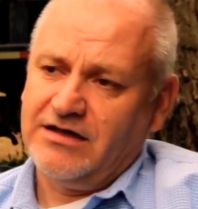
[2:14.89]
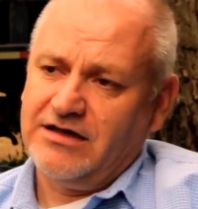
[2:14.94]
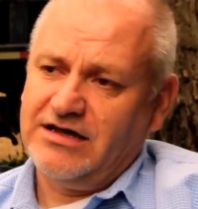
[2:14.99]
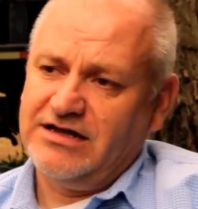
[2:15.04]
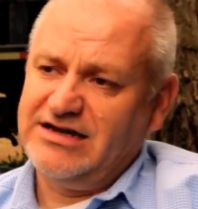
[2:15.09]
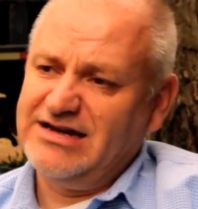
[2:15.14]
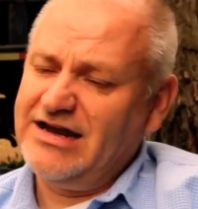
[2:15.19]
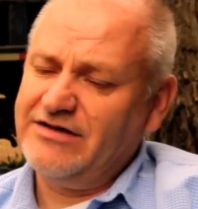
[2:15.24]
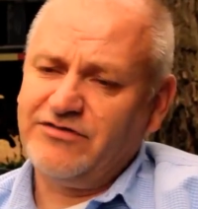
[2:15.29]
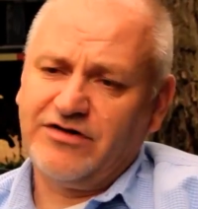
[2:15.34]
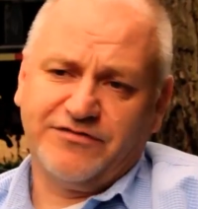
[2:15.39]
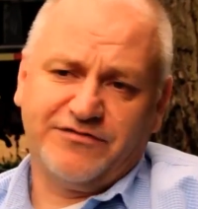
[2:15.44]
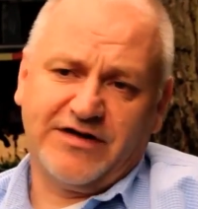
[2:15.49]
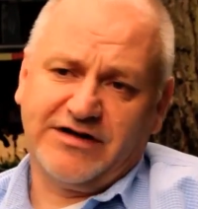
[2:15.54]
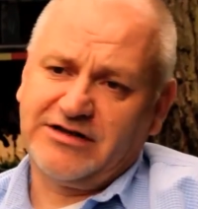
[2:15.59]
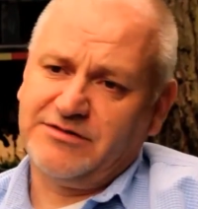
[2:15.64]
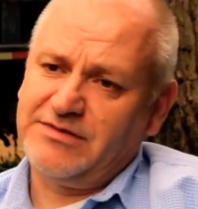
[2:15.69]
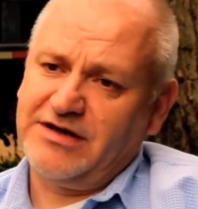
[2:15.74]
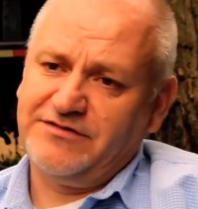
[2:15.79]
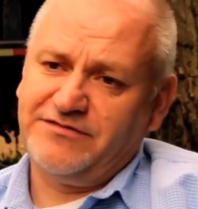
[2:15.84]
It never
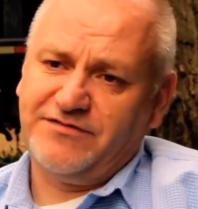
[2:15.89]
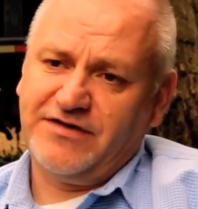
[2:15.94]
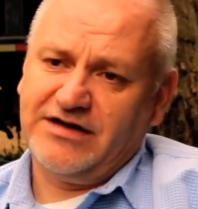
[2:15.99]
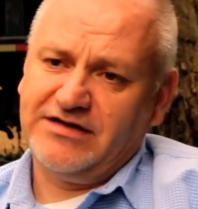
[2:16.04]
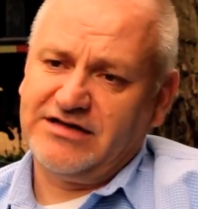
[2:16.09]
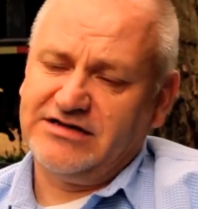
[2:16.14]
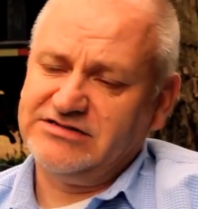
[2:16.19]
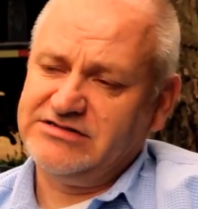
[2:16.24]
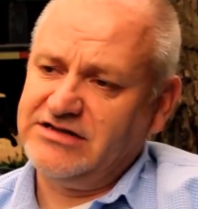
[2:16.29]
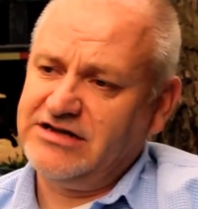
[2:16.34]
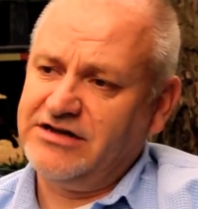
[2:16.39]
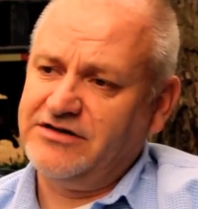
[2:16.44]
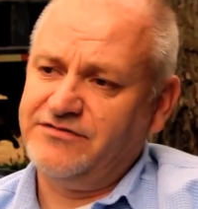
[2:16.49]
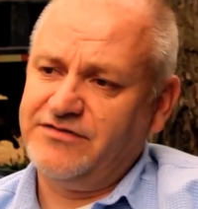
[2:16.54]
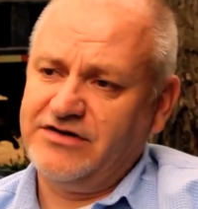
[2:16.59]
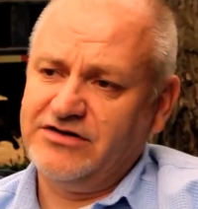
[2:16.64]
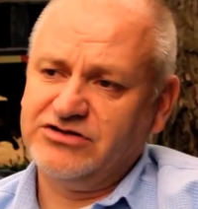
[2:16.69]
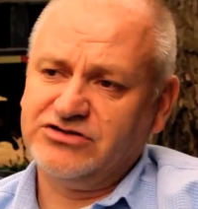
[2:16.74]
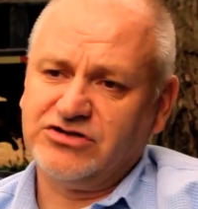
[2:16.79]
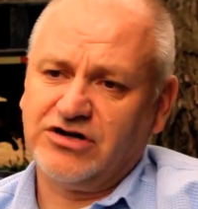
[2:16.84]
affected my faith. I still had a
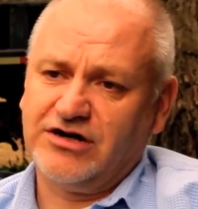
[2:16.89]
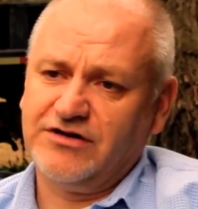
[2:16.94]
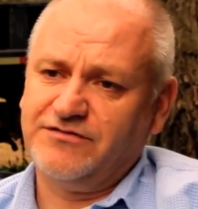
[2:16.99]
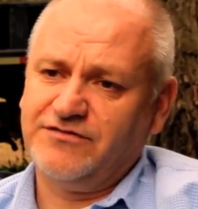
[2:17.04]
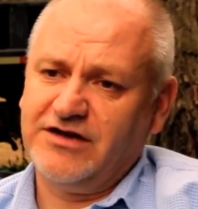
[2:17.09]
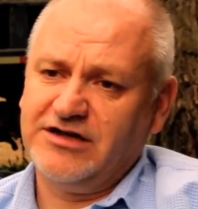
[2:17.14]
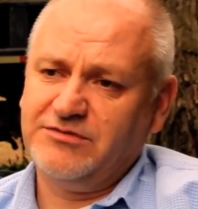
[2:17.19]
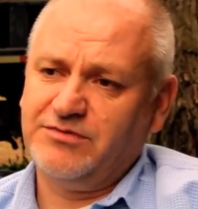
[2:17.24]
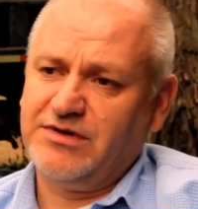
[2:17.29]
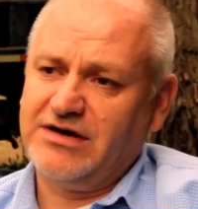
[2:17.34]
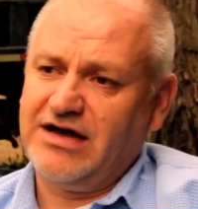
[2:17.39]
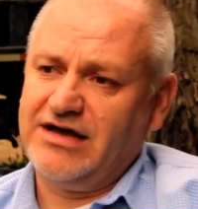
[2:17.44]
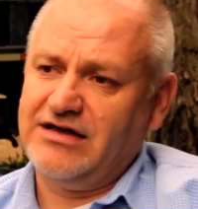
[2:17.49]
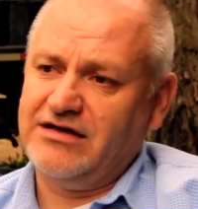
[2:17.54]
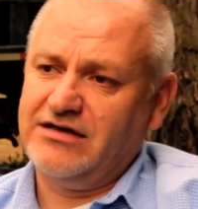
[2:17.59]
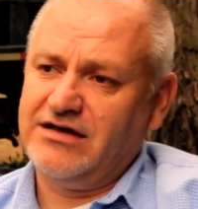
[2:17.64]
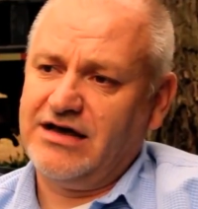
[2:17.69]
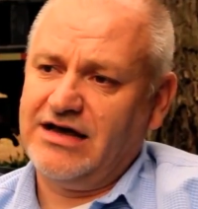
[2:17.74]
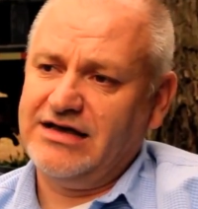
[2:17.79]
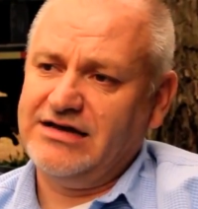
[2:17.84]
very strong faith, but
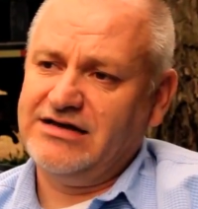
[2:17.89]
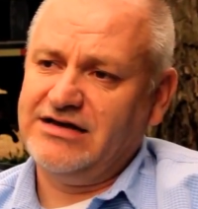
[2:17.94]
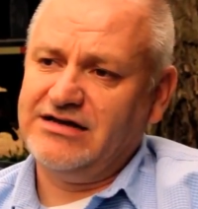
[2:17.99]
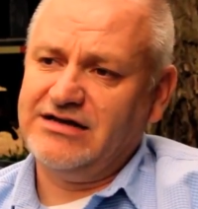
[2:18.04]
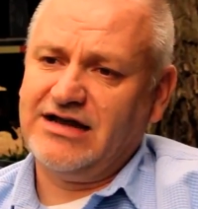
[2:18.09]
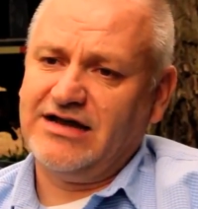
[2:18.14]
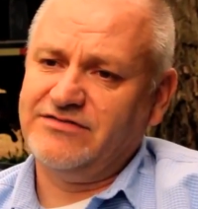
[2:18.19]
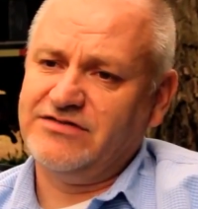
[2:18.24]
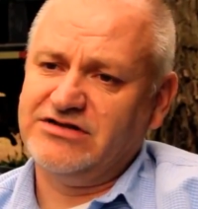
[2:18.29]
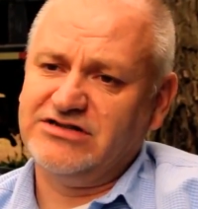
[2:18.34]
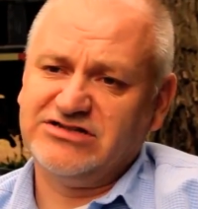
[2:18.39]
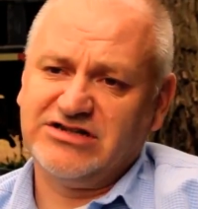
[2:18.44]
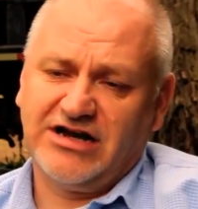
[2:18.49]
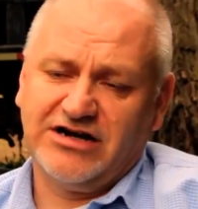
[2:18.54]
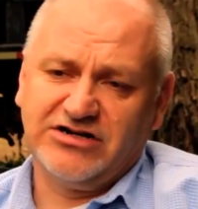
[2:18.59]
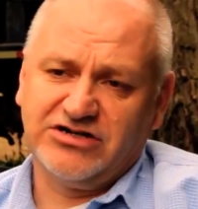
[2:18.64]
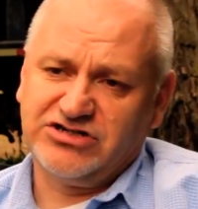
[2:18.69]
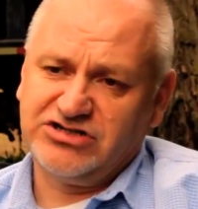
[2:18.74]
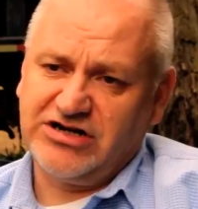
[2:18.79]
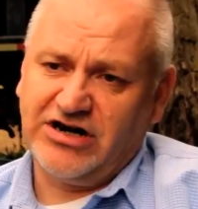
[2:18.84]
I didn't have the
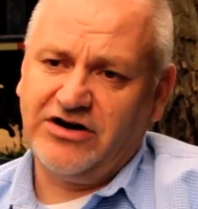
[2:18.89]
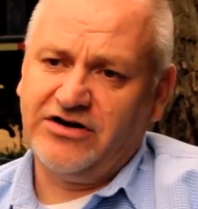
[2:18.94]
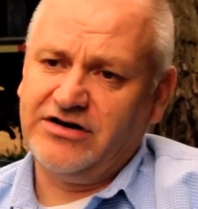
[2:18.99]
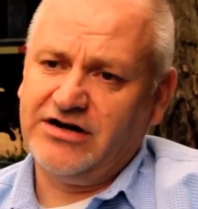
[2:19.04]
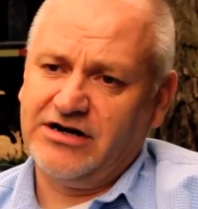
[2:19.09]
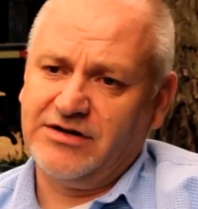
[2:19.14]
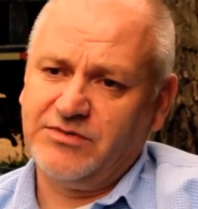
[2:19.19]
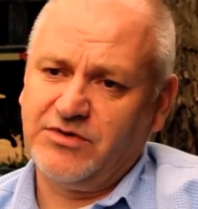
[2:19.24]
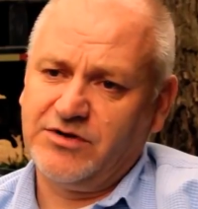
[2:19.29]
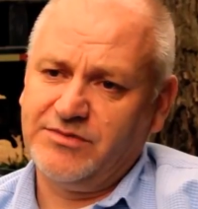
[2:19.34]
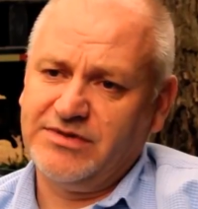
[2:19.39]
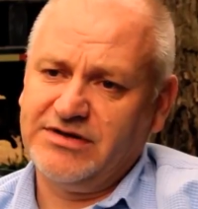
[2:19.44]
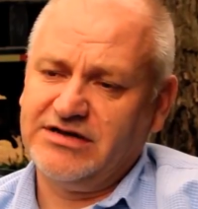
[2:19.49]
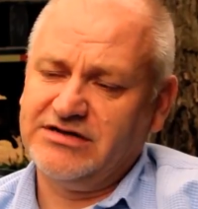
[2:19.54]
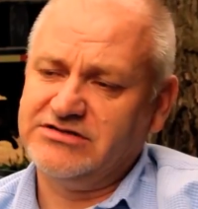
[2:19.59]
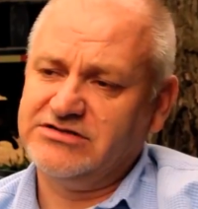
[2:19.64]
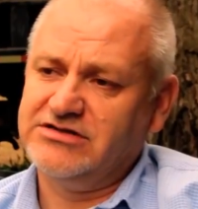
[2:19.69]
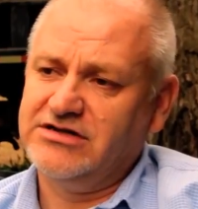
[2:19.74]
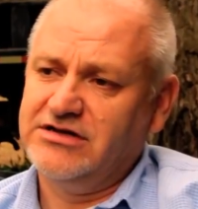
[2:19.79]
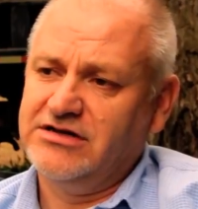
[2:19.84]
desire to share it anymore
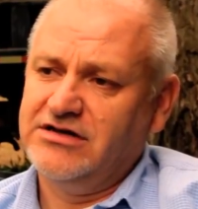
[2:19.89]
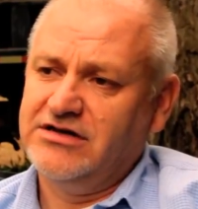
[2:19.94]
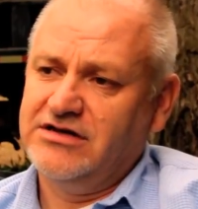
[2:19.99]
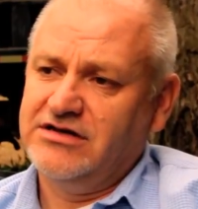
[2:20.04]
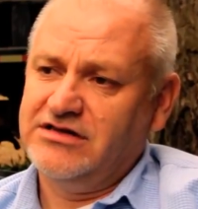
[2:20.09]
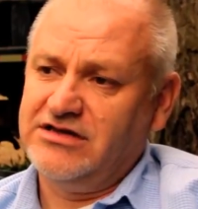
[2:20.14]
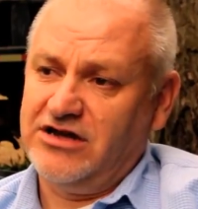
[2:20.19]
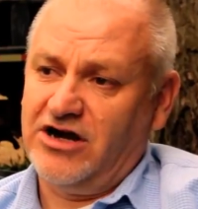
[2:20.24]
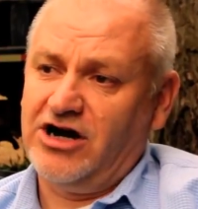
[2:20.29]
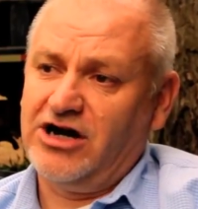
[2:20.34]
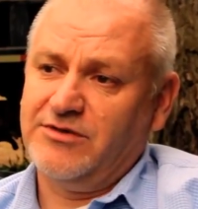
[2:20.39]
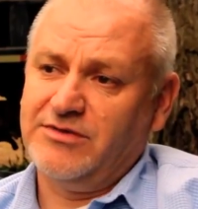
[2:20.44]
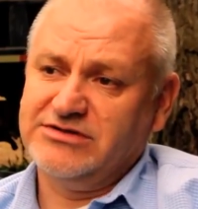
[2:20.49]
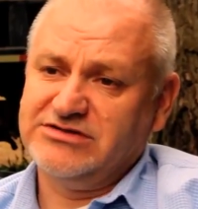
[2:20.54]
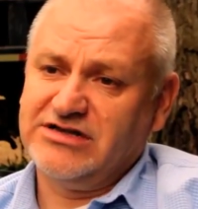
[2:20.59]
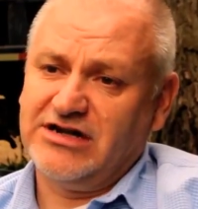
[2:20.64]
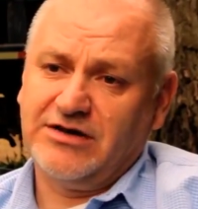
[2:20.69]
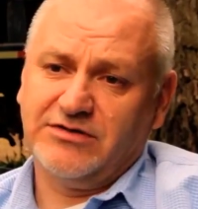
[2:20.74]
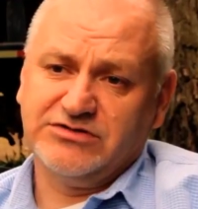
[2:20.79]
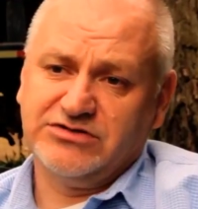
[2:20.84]
because the
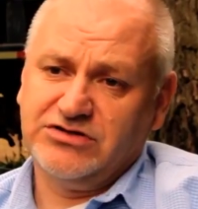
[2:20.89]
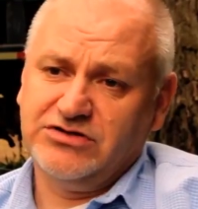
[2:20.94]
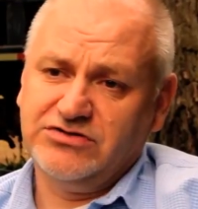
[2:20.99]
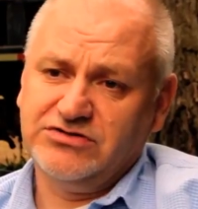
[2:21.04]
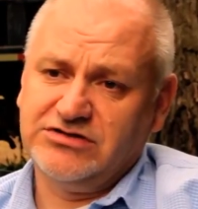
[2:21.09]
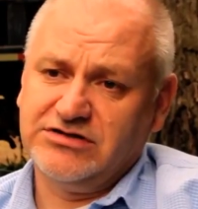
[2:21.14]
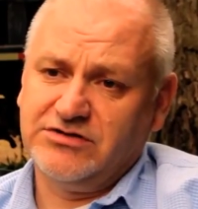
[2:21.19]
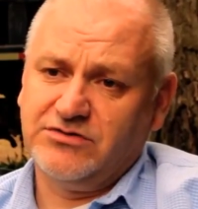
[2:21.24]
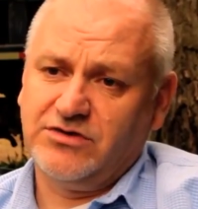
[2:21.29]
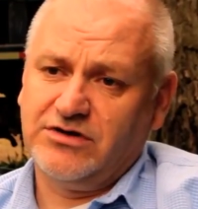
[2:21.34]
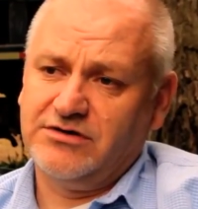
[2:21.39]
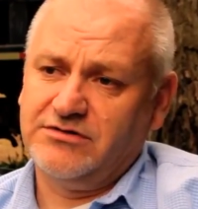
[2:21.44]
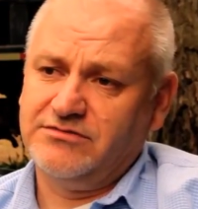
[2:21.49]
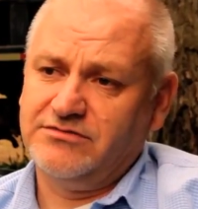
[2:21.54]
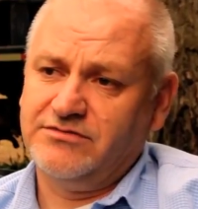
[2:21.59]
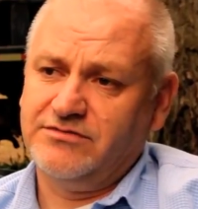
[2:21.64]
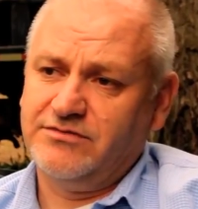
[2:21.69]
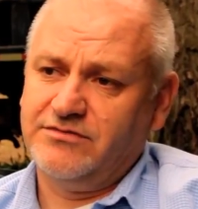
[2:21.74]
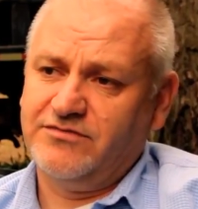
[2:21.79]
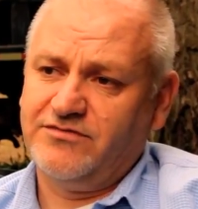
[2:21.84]
arguments that I was using were
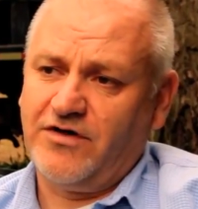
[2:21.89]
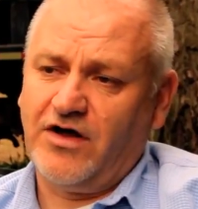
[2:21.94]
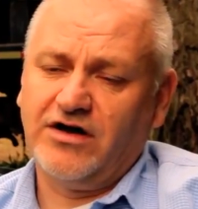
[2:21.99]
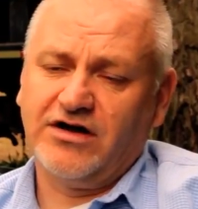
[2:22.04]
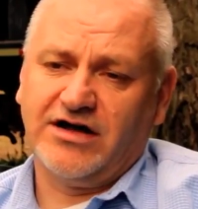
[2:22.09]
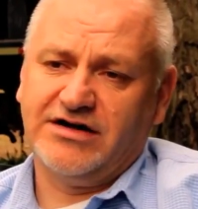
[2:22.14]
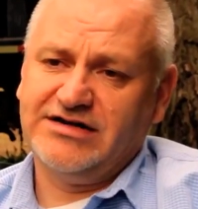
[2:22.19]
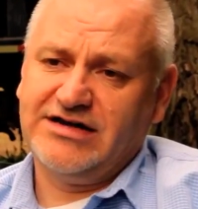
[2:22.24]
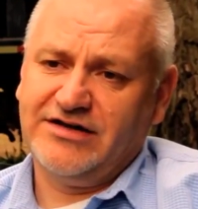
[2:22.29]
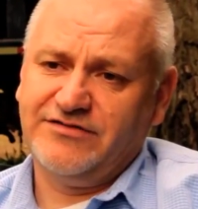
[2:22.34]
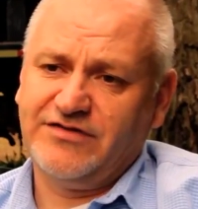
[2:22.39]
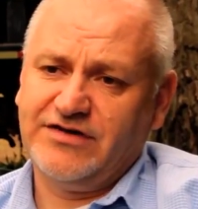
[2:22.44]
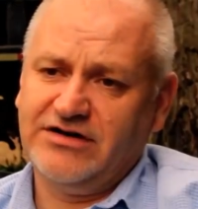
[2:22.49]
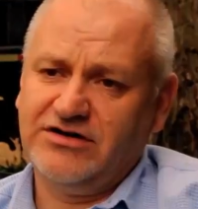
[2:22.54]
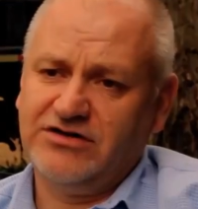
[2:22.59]
falling on deaf